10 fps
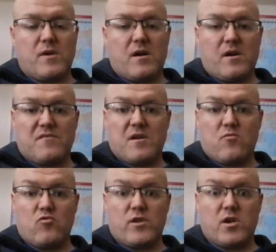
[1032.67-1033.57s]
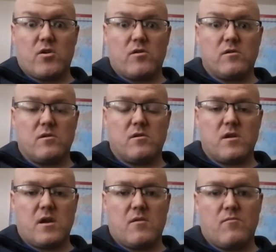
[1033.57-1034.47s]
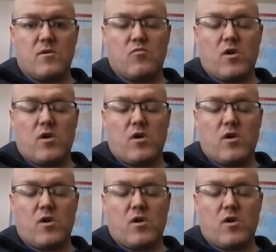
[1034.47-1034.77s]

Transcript: I left him on the ground and